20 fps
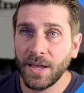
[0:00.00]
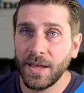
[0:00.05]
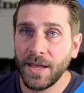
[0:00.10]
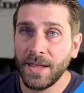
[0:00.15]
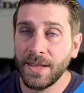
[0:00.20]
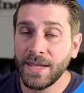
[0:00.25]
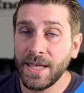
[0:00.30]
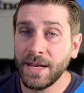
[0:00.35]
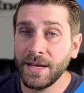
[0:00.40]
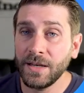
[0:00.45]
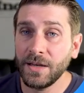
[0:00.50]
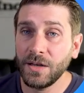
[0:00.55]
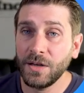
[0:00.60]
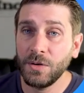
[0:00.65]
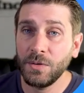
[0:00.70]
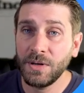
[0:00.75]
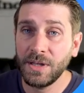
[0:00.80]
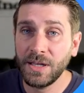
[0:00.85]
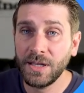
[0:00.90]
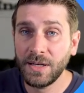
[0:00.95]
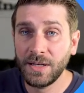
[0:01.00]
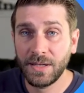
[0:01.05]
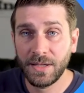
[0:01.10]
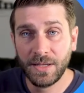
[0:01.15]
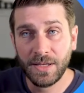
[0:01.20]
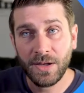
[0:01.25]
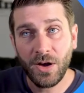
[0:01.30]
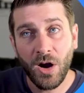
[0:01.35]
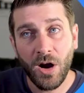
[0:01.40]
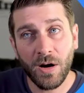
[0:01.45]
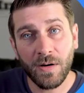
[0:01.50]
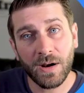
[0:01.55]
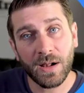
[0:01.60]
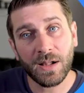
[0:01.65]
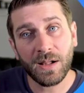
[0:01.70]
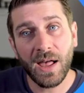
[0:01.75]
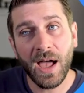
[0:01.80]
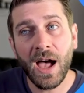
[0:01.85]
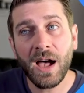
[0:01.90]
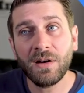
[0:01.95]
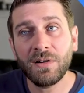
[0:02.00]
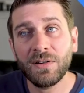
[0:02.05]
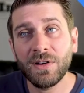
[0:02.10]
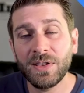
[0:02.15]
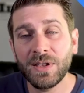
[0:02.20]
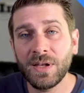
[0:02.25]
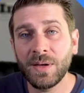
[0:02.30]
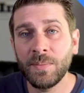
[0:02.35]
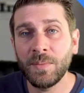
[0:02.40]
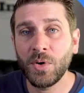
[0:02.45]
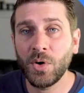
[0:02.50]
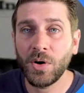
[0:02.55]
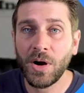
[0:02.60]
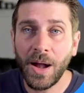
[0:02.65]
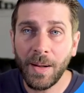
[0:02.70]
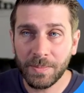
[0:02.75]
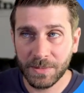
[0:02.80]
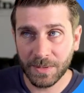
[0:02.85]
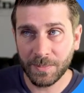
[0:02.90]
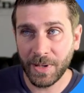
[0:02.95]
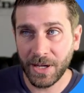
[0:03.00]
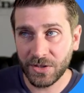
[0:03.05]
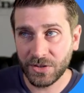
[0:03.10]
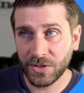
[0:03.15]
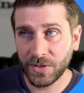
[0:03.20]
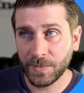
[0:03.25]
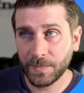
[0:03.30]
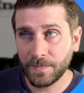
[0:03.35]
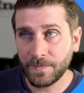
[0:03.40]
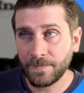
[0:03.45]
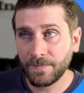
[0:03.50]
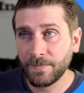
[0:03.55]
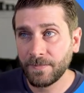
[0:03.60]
And then you need the RL algorithm or optimizer.